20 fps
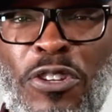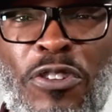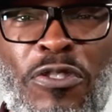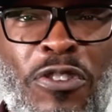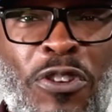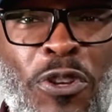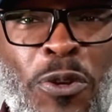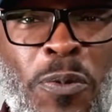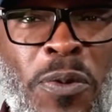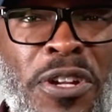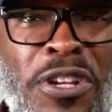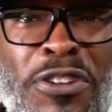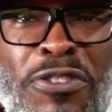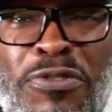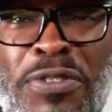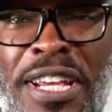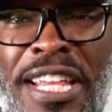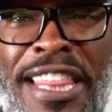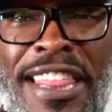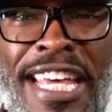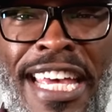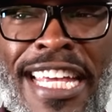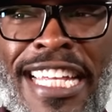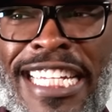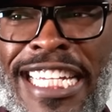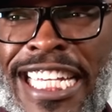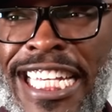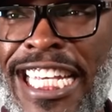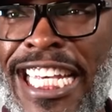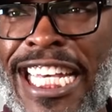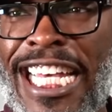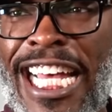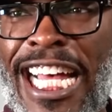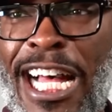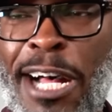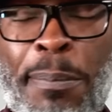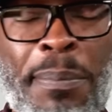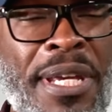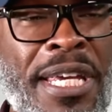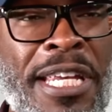do you want to drink that?
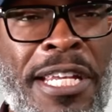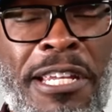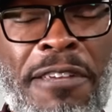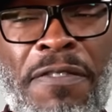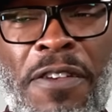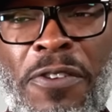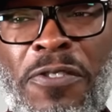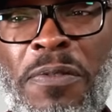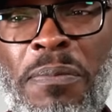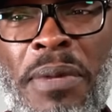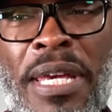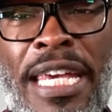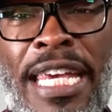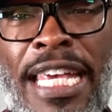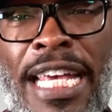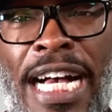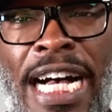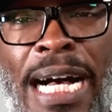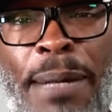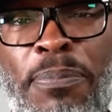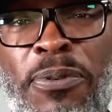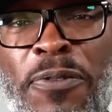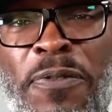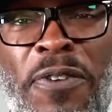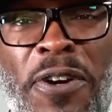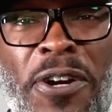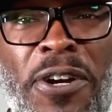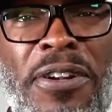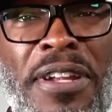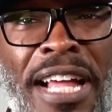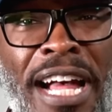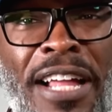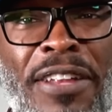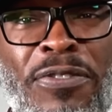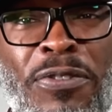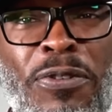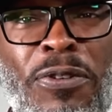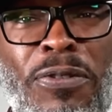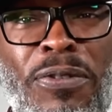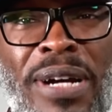I mean, if it's me, I prefer not
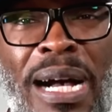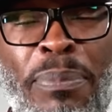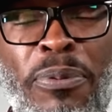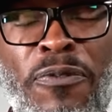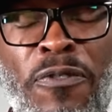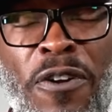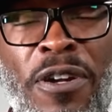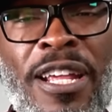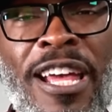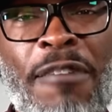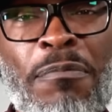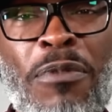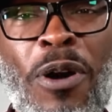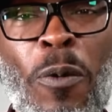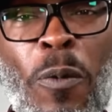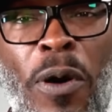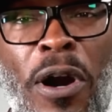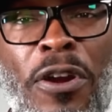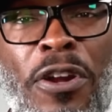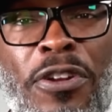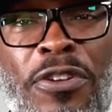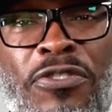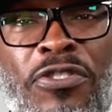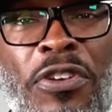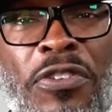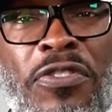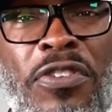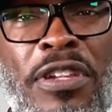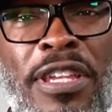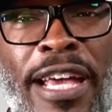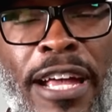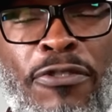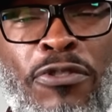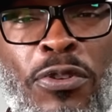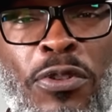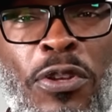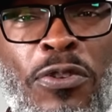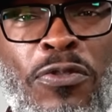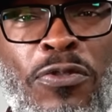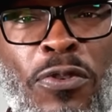to. I prefer to have my water just
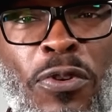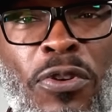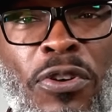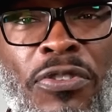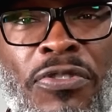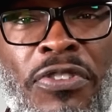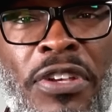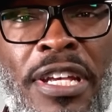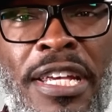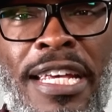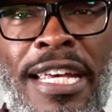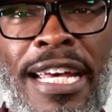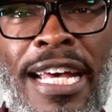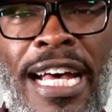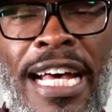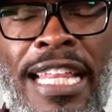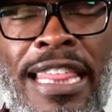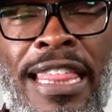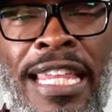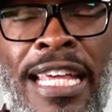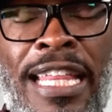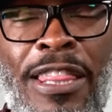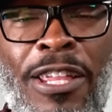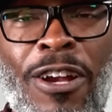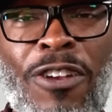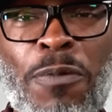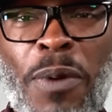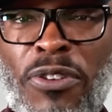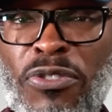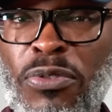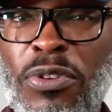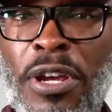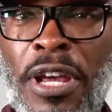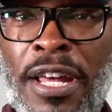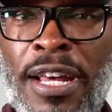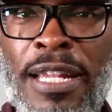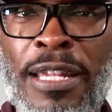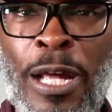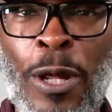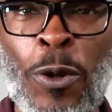naturally sourced. I think there's ways you could
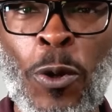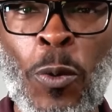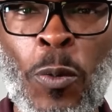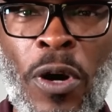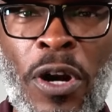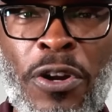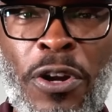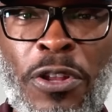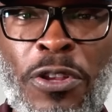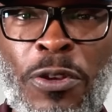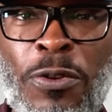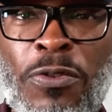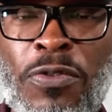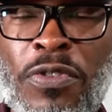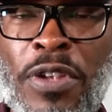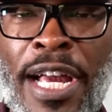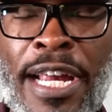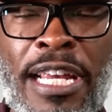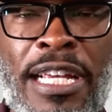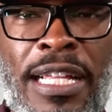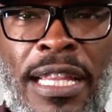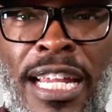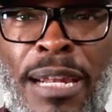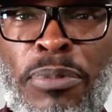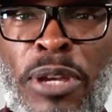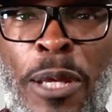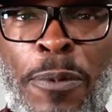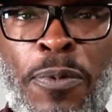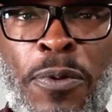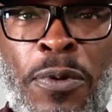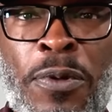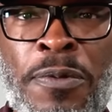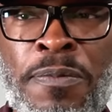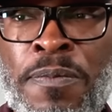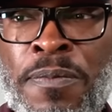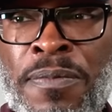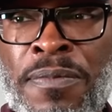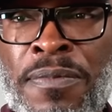cut down on water use. Like a lot of people,